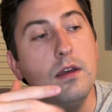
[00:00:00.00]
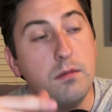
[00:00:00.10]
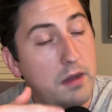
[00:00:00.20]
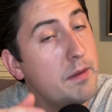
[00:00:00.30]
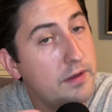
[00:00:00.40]

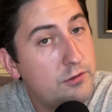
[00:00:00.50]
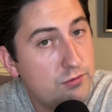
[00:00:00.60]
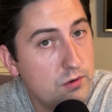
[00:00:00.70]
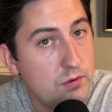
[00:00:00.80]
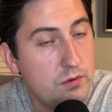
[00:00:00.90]
might be
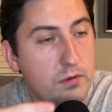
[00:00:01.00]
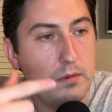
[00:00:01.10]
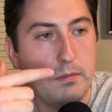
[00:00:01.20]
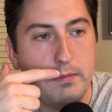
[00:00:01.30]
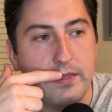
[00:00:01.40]
true,
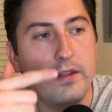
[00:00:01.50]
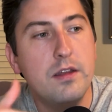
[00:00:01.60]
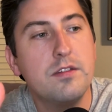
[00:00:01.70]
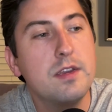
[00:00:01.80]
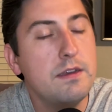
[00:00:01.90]
but that
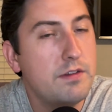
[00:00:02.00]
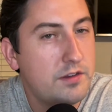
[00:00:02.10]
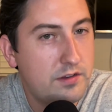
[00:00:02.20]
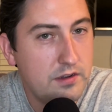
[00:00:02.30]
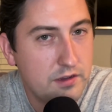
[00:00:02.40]
doesn't give
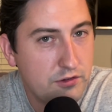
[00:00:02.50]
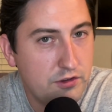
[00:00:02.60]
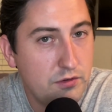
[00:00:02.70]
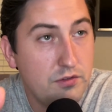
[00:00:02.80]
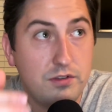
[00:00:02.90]
us an
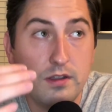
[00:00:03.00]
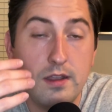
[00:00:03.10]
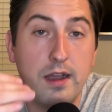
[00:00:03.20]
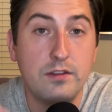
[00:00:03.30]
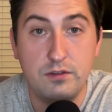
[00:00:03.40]
excuse to
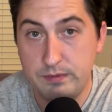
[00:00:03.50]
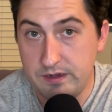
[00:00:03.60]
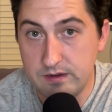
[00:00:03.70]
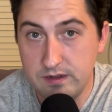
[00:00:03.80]
not speak.